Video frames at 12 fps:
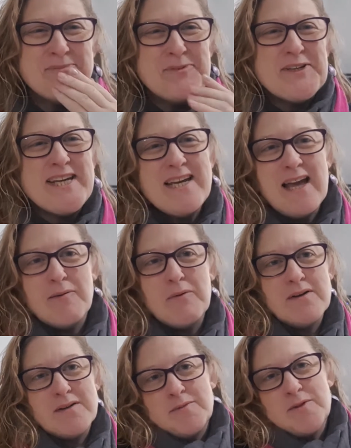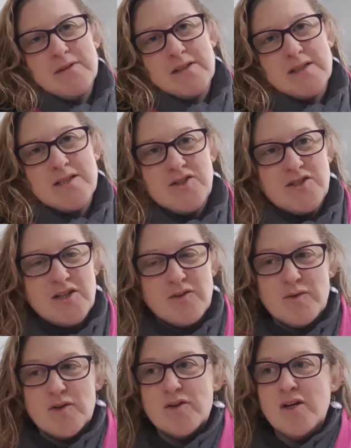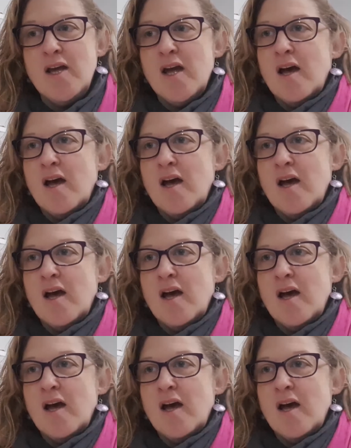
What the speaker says: morning and welcome to another studio vlog.